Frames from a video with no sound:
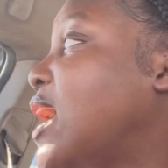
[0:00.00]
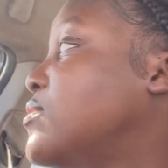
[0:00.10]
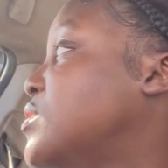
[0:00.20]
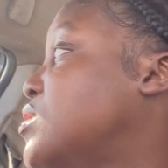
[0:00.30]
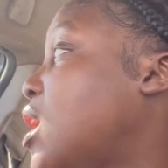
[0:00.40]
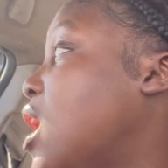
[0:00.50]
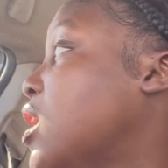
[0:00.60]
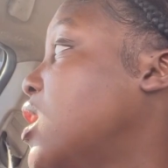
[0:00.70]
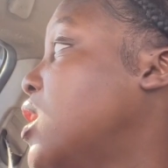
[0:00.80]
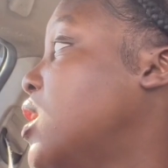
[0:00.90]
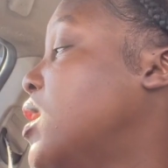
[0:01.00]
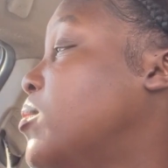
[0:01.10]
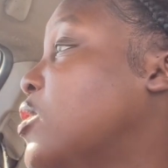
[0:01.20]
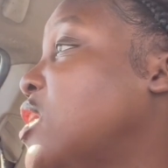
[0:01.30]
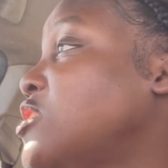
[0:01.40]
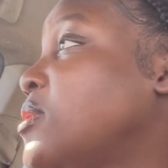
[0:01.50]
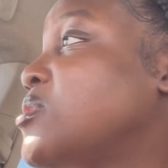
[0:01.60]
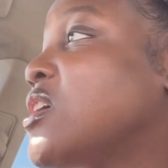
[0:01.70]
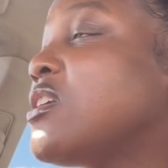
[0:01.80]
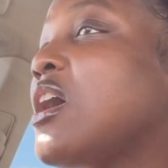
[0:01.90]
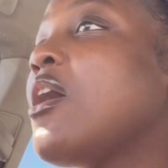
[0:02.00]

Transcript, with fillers: I have stock. Bro, that's what I'm scared of.